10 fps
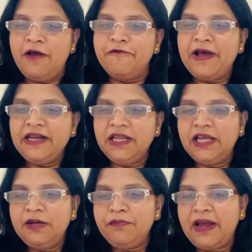When
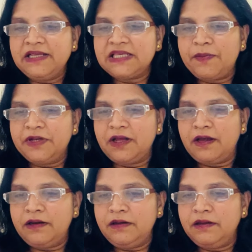in my
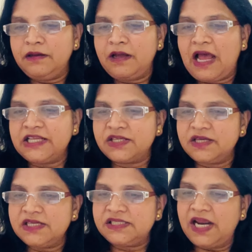seminar, I
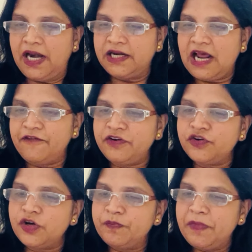suggest that after
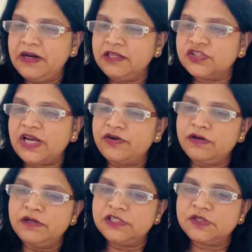treatment, the
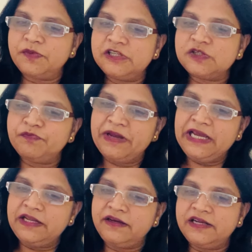central disturbance
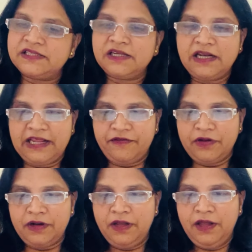may increase in the
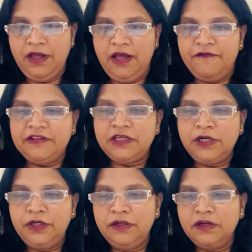level, with
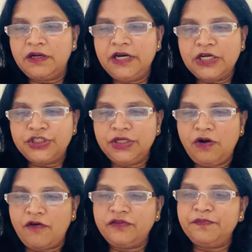reduction
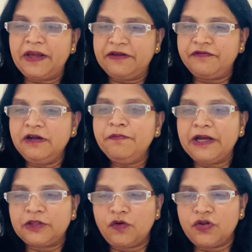of the peripheral
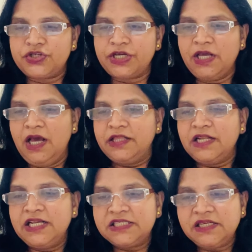pathology. The
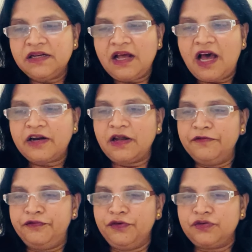listeners are
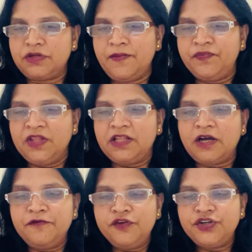confused. The
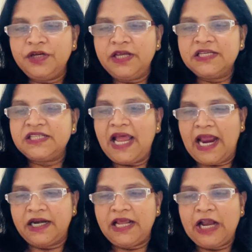confusion is
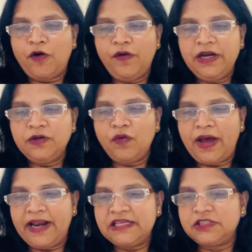that according to
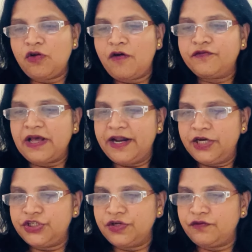Haring's law of
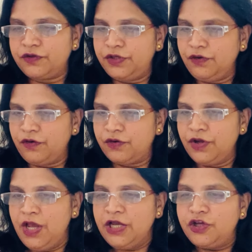direction of the cure
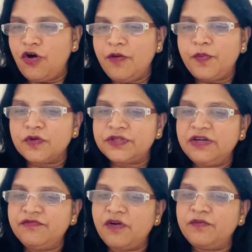
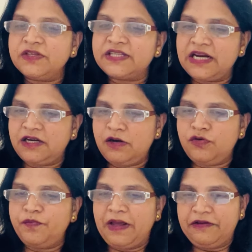proceeds from the center
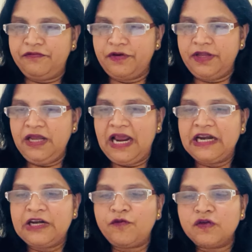to periphery, and
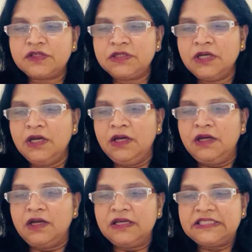it was
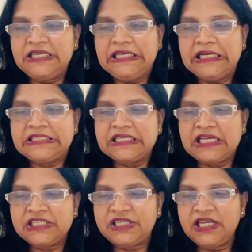seen in
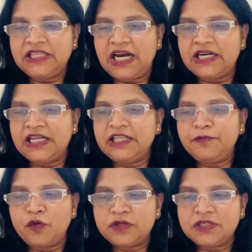suggesting that in the
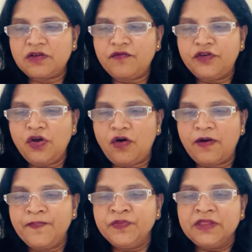process of
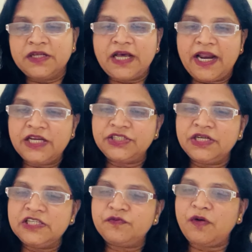cure, the direction
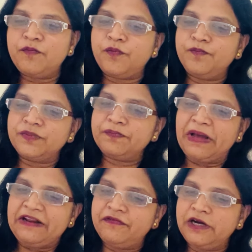is from
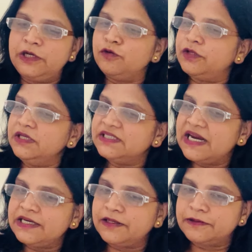periphery to the
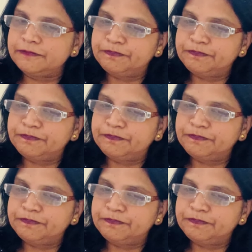center.